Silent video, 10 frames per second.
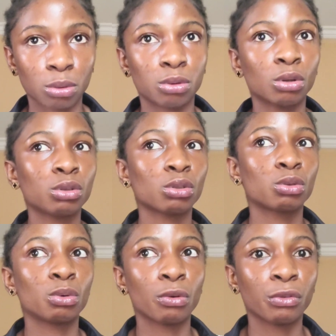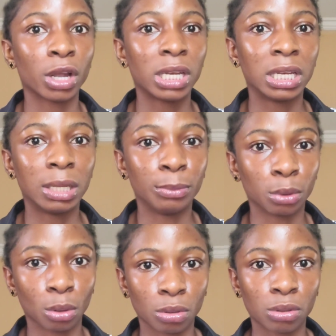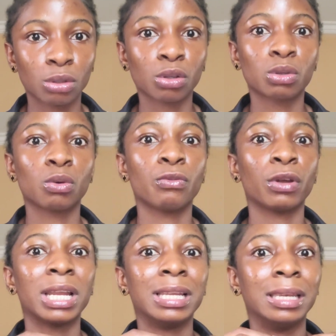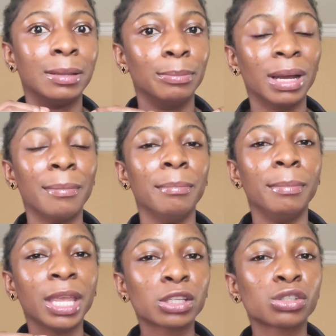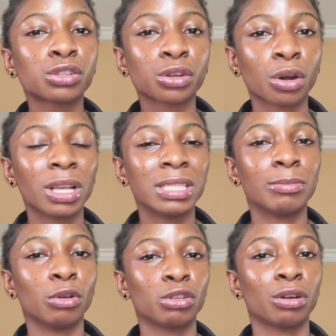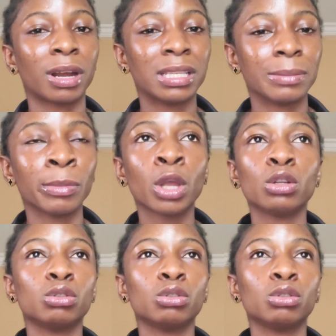Don't just go for any lip gloss. Don't just go for any lip balm. Make sure it's moisturizing.